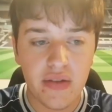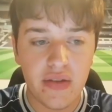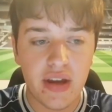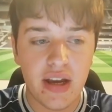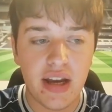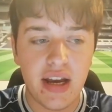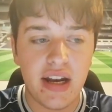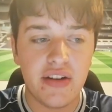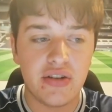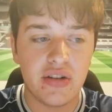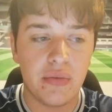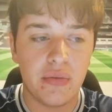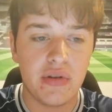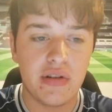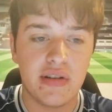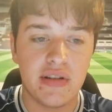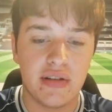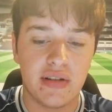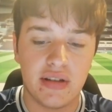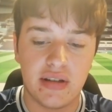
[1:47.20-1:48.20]
initial
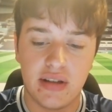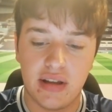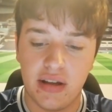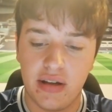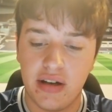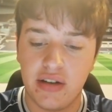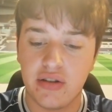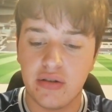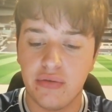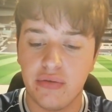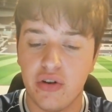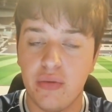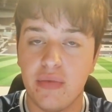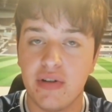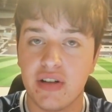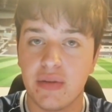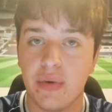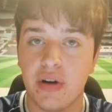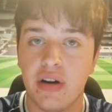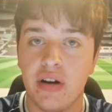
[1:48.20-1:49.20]

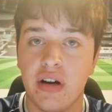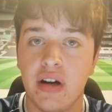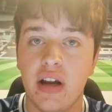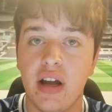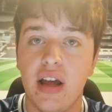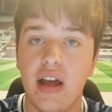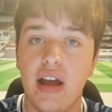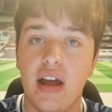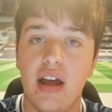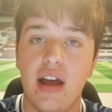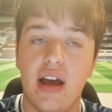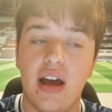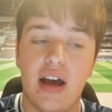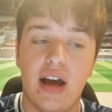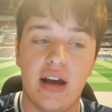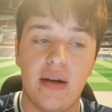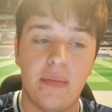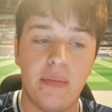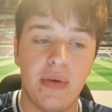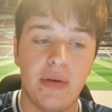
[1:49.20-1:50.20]
rumours were
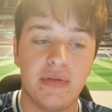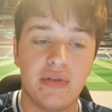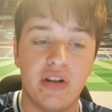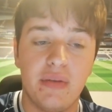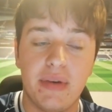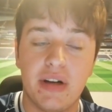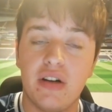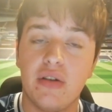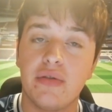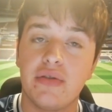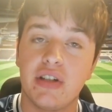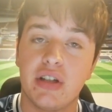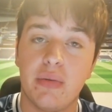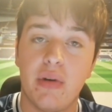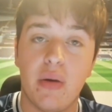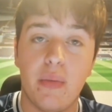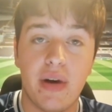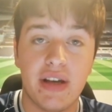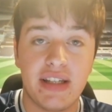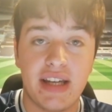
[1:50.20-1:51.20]
it was going to be closer to
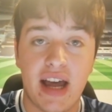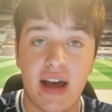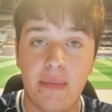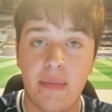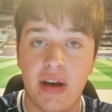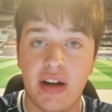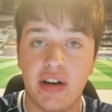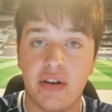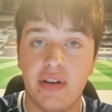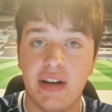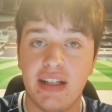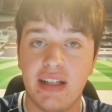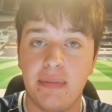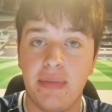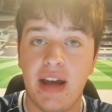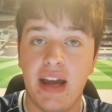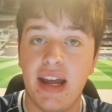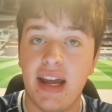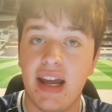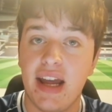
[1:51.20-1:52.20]
what West Ham had agreed to
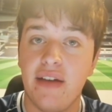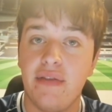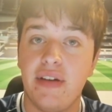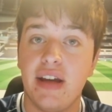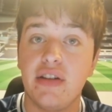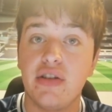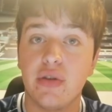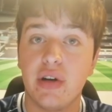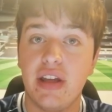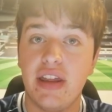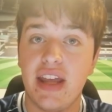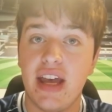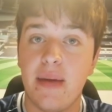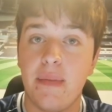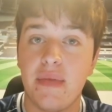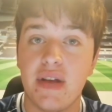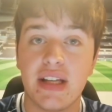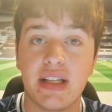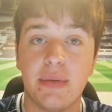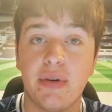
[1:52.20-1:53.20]
pay if he had joined
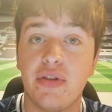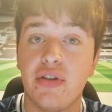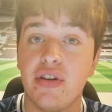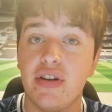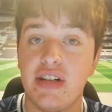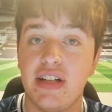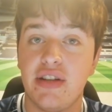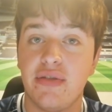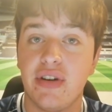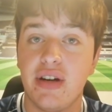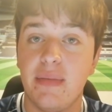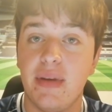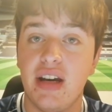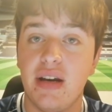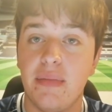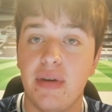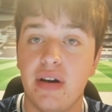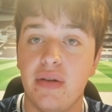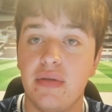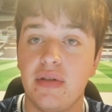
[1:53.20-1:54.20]
them. That's about £33
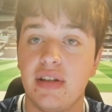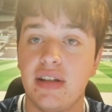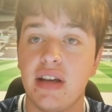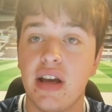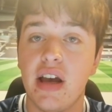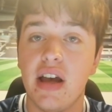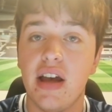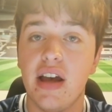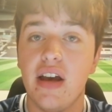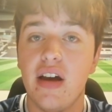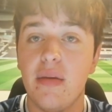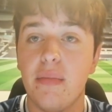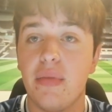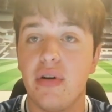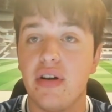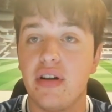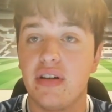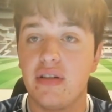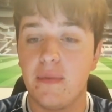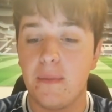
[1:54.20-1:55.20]
million,
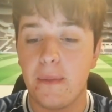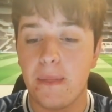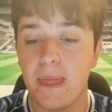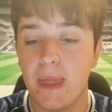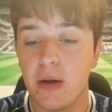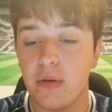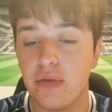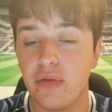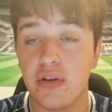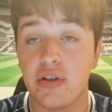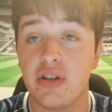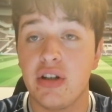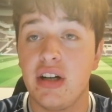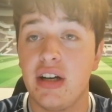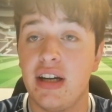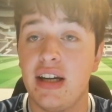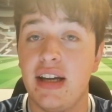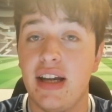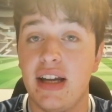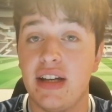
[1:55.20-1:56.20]
but
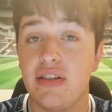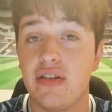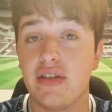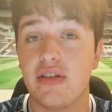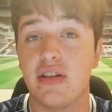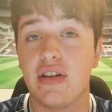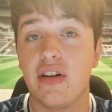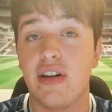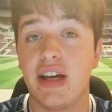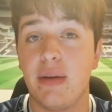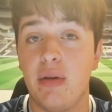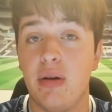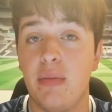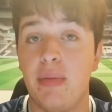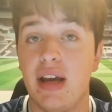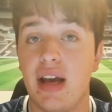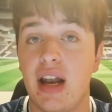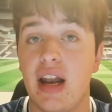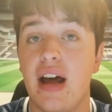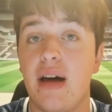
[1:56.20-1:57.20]
unfortunately, it does look like it will
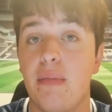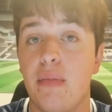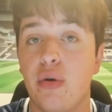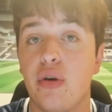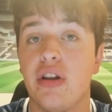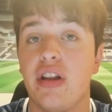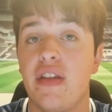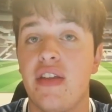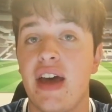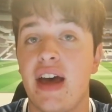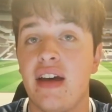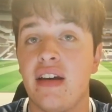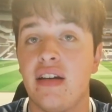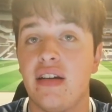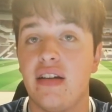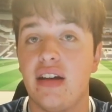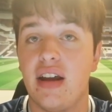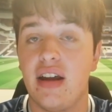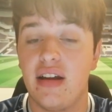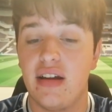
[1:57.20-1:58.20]
be a lot more than
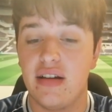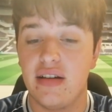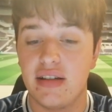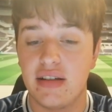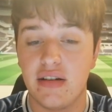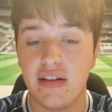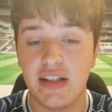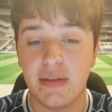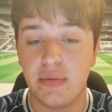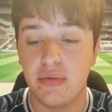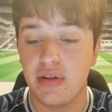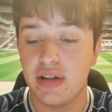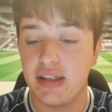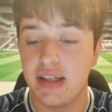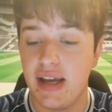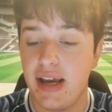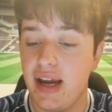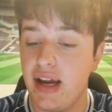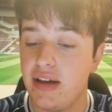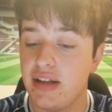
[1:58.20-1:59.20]
that. Sky Sports
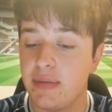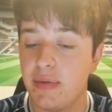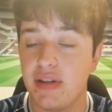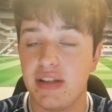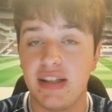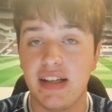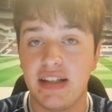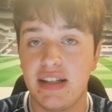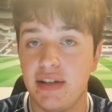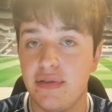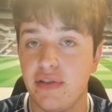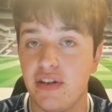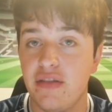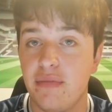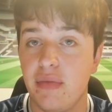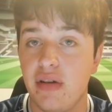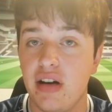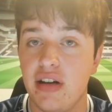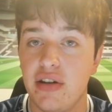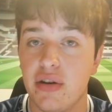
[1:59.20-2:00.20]
saying it's about €65
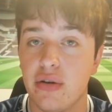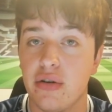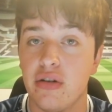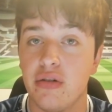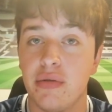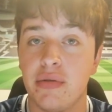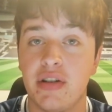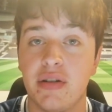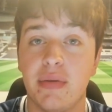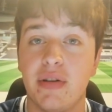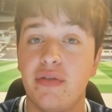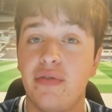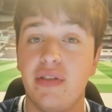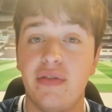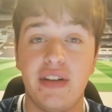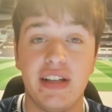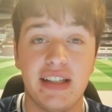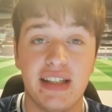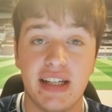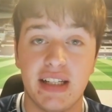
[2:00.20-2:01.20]
million, which is about
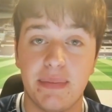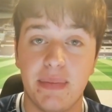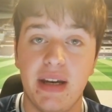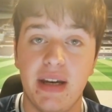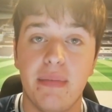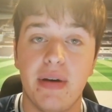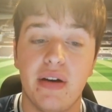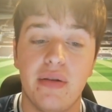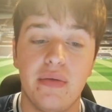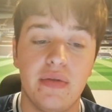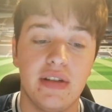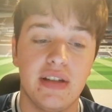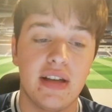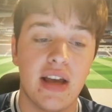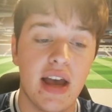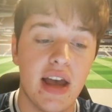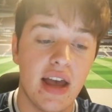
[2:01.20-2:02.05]
£56 million.